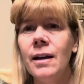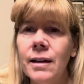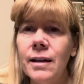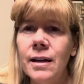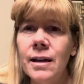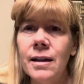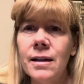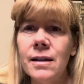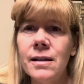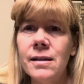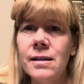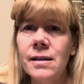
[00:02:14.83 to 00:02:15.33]

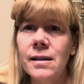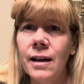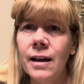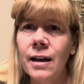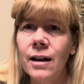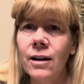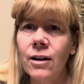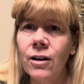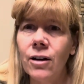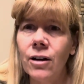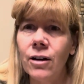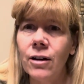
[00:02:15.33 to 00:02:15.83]
kids
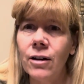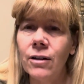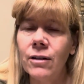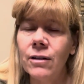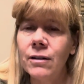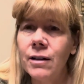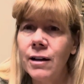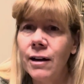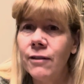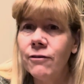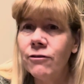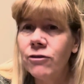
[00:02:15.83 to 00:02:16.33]
that are
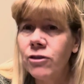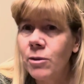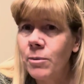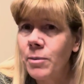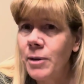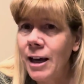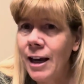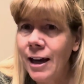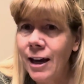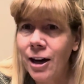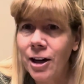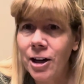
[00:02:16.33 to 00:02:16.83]
come from
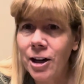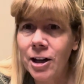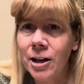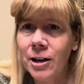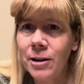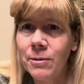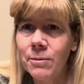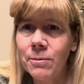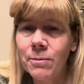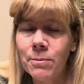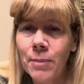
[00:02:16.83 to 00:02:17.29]
chaotic